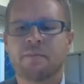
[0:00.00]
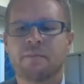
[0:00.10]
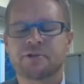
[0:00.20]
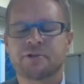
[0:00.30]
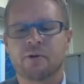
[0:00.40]

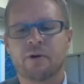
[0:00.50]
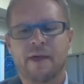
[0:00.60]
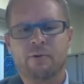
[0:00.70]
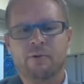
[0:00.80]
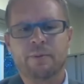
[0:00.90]
Your
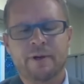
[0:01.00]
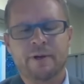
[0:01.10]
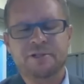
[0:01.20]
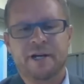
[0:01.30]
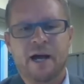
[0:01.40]
mentor that
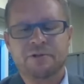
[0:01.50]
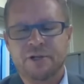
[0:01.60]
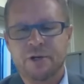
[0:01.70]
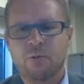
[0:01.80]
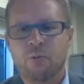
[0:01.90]
will be
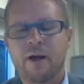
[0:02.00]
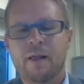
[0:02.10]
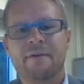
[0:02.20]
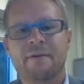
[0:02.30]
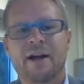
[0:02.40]
reaching out to you
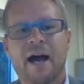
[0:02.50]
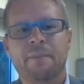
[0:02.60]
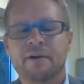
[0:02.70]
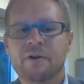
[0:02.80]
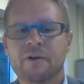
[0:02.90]
will have a
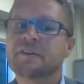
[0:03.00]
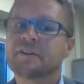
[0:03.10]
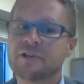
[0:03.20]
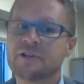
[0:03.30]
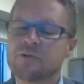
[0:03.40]
copy of
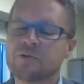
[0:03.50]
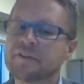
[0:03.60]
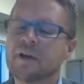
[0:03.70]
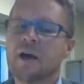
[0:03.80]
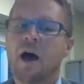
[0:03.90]
those
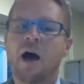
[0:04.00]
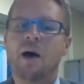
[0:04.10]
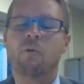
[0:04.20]
schedules